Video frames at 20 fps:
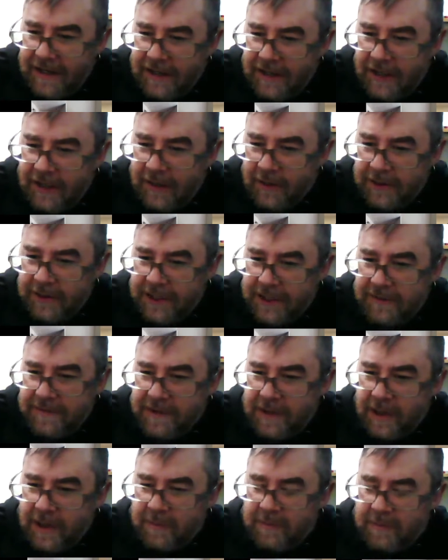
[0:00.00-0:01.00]
and give
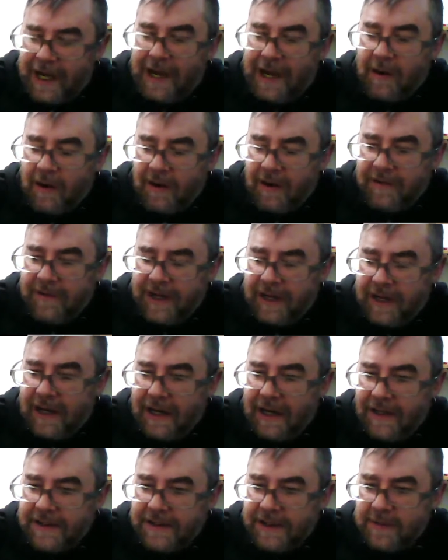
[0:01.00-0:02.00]
the power of
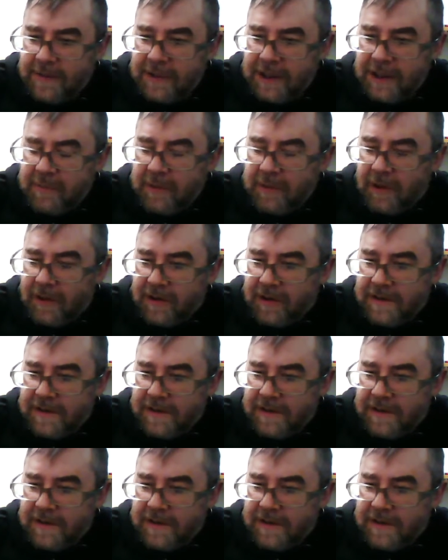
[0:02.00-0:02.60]
AI to the people.